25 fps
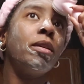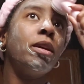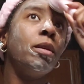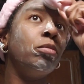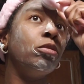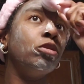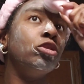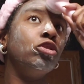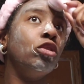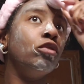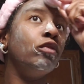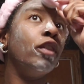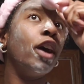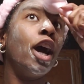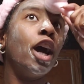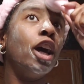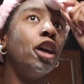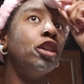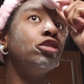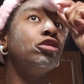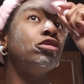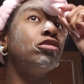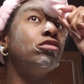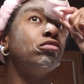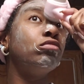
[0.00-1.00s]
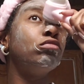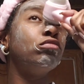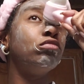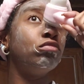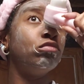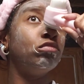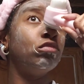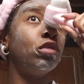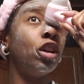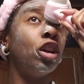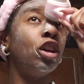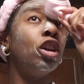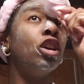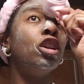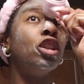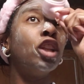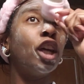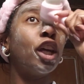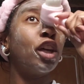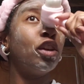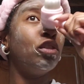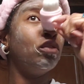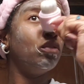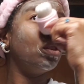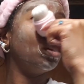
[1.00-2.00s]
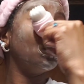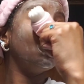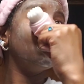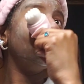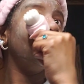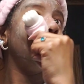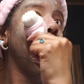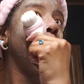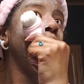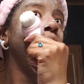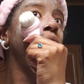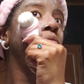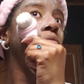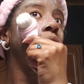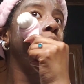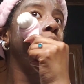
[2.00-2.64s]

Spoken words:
people so fast. Like, you don't even know.